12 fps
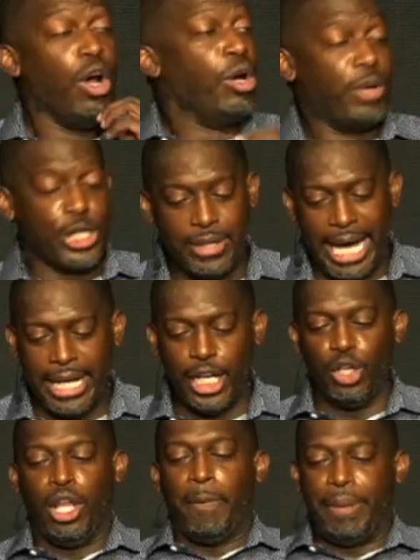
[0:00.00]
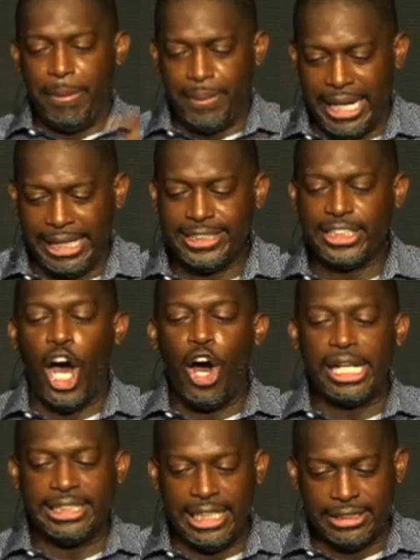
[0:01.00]
when you got those people that just all
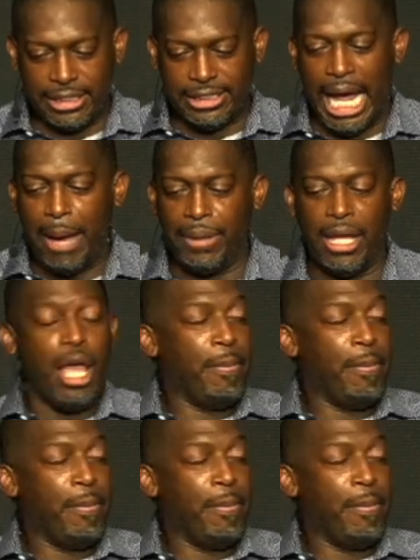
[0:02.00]
they see is a chaplain,